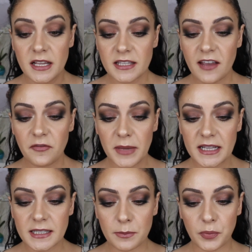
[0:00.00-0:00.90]
So I've
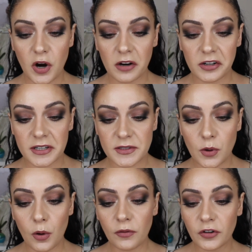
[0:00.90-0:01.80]
made some progress
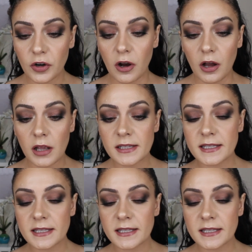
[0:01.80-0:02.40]
overall